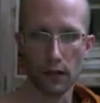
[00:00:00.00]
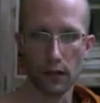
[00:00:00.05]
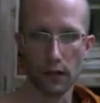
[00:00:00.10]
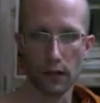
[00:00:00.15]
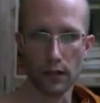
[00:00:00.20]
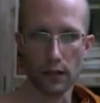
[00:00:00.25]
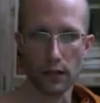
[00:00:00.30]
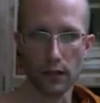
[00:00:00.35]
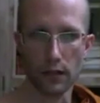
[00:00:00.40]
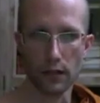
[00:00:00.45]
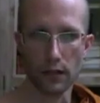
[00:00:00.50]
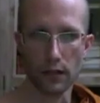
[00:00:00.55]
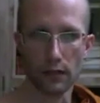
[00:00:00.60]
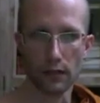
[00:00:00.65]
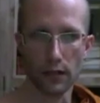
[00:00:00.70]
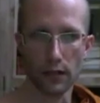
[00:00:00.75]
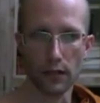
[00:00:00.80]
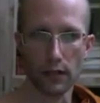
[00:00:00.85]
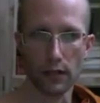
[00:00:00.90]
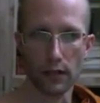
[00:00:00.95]
is is
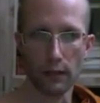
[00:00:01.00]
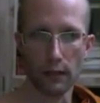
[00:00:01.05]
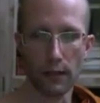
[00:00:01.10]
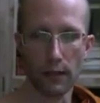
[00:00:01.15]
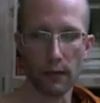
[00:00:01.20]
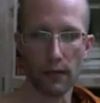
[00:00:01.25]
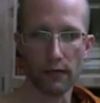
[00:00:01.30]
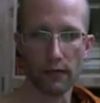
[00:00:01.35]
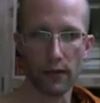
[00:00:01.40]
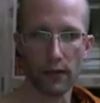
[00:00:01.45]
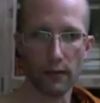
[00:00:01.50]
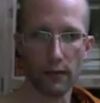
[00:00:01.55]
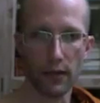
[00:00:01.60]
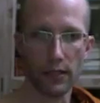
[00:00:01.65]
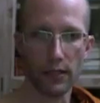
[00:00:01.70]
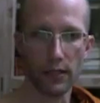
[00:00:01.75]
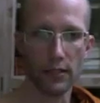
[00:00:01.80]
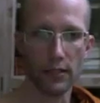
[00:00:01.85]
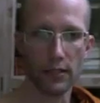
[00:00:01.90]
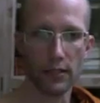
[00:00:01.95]
in my mind very
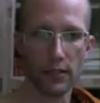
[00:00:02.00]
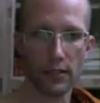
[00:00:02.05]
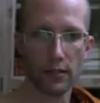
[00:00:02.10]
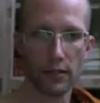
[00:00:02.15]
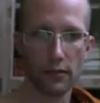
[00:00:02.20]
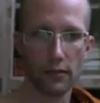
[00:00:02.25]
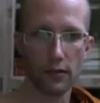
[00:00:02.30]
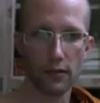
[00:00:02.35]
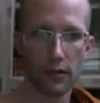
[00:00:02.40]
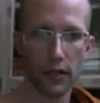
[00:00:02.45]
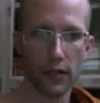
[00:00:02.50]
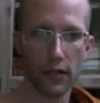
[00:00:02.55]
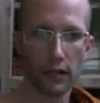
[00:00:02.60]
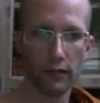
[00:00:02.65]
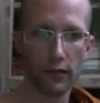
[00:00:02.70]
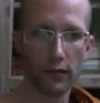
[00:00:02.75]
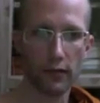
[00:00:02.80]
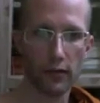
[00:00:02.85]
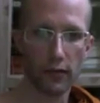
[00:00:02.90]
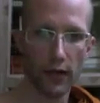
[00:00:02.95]
much
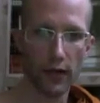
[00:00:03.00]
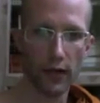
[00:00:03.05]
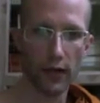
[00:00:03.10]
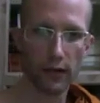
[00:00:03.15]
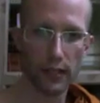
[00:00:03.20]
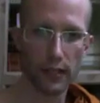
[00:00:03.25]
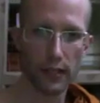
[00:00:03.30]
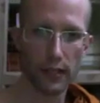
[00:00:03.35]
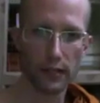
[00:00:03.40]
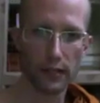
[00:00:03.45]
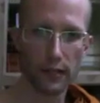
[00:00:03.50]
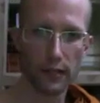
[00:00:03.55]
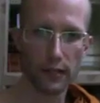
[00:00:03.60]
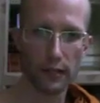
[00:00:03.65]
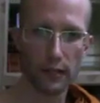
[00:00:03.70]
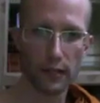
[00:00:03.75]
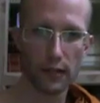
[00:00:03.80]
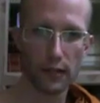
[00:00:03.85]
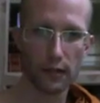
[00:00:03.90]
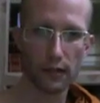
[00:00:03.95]
ordaining for the right
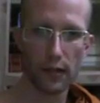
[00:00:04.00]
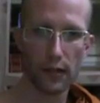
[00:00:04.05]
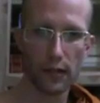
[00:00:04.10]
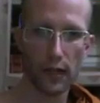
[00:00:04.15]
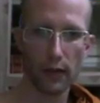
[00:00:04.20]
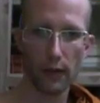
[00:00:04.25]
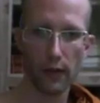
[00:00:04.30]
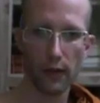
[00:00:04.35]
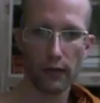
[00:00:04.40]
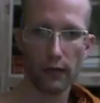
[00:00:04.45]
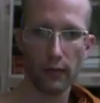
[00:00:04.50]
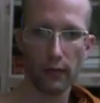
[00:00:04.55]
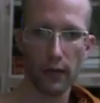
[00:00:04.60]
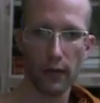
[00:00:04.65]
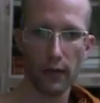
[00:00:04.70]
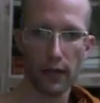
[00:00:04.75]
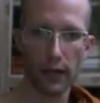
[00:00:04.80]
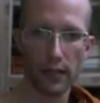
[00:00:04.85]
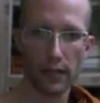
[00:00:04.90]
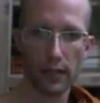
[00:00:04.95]
reasons. You know, get away
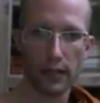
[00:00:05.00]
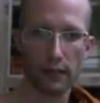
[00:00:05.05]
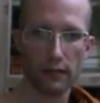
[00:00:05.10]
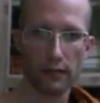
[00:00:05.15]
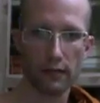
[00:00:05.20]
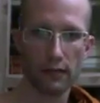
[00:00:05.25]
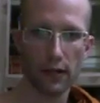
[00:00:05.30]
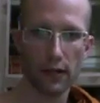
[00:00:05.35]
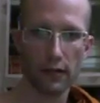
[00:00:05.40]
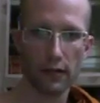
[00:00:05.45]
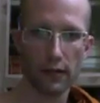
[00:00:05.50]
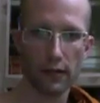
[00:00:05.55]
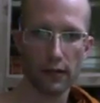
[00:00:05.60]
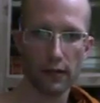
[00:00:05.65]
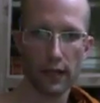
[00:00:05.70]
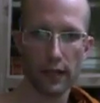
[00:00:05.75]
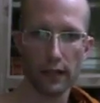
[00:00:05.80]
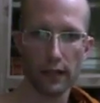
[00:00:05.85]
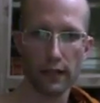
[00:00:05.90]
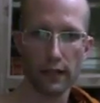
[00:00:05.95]
from all that stuff. Run
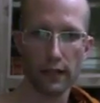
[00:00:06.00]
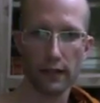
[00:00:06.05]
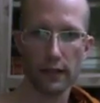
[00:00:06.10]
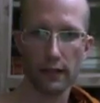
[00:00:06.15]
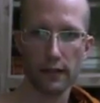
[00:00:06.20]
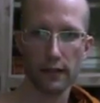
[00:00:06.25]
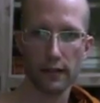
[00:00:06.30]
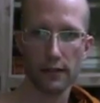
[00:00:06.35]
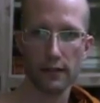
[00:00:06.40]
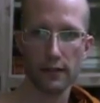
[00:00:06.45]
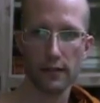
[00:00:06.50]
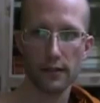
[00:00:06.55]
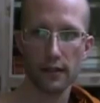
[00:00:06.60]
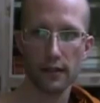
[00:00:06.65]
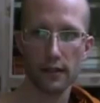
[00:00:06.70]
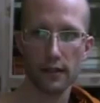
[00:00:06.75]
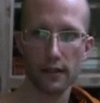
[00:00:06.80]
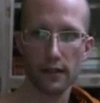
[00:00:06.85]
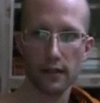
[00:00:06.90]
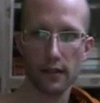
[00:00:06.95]
away.
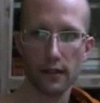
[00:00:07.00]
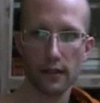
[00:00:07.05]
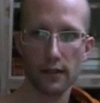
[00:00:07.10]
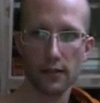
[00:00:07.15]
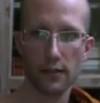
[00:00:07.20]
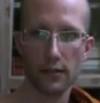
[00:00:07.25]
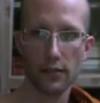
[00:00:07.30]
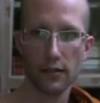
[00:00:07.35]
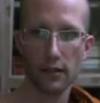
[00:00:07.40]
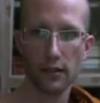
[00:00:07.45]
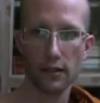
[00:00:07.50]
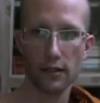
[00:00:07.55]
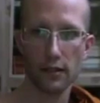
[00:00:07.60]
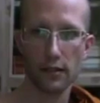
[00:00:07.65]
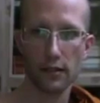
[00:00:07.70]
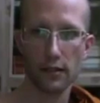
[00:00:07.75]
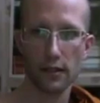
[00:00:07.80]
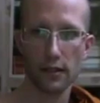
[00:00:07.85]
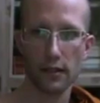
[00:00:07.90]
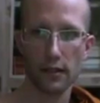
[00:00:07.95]
It's, uh, it's
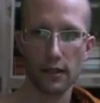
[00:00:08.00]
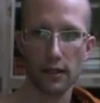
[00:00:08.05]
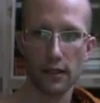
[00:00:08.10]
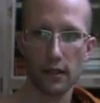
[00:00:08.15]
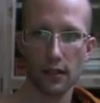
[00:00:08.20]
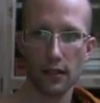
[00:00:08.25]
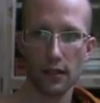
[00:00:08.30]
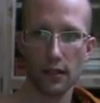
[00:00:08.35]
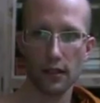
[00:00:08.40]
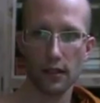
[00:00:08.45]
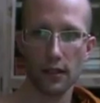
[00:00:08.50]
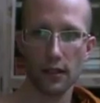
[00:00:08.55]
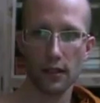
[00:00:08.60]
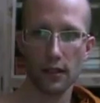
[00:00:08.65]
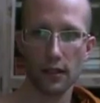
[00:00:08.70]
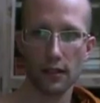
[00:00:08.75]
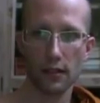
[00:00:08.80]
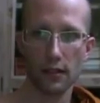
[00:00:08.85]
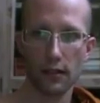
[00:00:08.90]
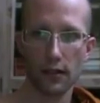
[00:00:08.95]
useless.
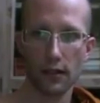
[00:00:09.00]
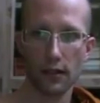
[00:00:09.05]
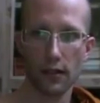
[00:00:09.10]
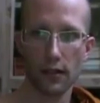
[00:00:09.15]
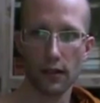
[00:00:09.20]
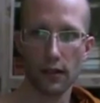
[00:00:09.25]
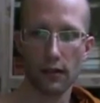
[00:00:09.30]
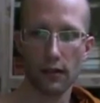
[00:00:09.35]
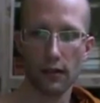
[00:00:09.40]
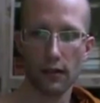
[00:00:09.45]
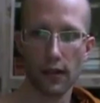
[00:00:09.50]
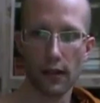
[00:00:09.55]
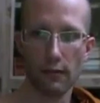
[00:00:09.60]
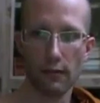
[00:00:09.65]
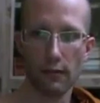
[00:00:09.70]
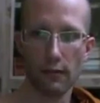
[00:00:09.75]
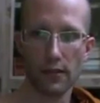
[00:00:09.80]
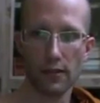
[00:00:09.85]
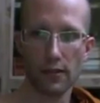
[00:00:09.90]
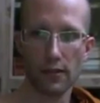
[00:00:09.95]
You know,
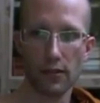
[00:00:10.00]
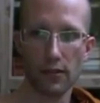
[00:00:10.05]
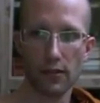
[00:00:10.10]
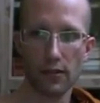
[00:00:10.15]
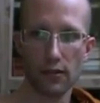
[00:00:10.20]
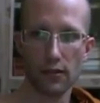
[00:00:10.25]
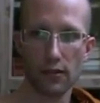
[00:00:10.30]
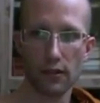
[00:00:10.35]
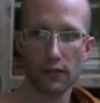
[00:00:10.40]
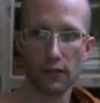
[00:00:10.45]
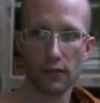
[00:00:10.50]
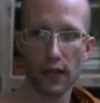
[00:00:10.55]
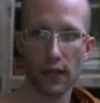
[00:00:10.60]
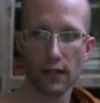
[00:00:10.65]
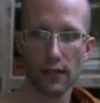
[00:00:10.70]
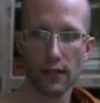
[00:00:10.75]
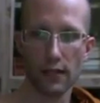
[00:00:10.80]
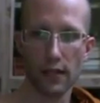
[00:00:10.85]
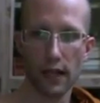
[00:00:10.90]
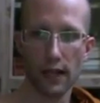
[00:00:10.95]
if that means you're,
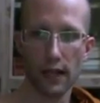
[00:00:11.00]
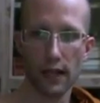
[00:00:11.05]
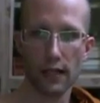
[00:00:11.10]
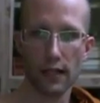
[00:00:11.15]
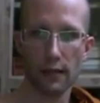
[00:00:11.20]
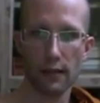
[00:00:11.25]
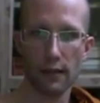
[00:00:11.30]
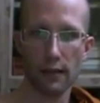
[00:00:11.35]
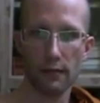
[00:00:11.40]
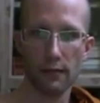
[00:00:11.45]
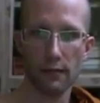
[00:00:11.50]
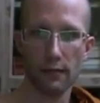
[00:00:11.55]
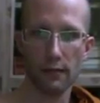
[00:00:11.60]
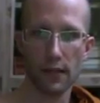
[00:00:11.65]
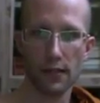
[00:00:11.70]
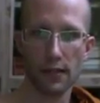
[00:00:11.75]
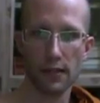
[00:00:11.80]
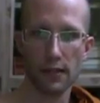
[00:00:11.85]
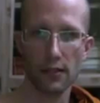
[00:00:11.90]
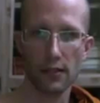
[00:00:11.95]
if that that idea
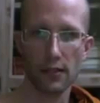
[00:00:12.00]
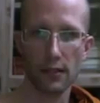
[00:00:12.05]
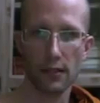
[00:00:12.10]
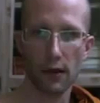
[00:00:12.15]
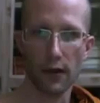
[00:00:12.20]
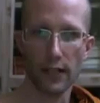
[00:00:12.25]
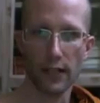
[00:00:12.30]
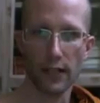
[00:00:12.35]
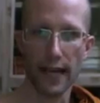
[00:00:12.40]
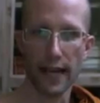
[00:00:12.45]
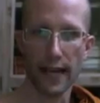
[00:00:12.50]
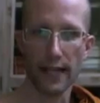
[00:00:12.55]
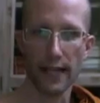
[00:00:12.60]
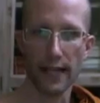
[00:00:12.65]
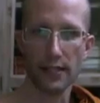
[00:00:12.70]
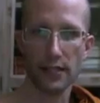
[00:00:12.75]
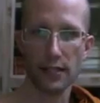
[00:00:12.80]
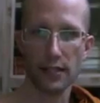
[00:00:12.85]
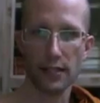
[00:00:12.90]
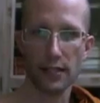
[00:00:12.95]
means that you're somehow
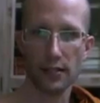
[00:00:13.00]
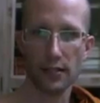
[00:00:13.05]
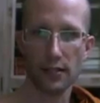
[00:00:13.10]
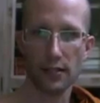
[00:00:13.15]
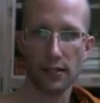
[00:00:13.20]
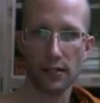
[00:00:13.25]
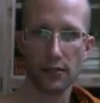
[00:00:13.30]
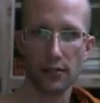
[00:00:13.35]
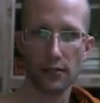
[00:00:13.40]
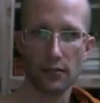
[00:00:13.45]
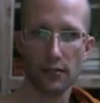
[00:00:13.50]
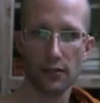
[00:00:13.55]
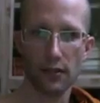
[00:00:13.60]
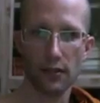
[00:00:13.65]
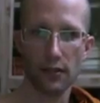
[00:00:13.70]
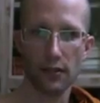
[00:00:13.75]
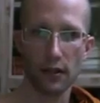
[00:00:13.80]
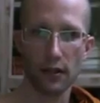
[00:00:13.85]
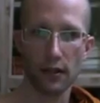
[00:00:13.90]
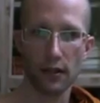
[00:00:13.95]
attached
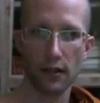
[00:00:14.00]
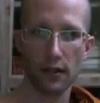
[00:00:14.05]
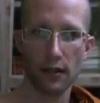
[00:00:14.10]
to,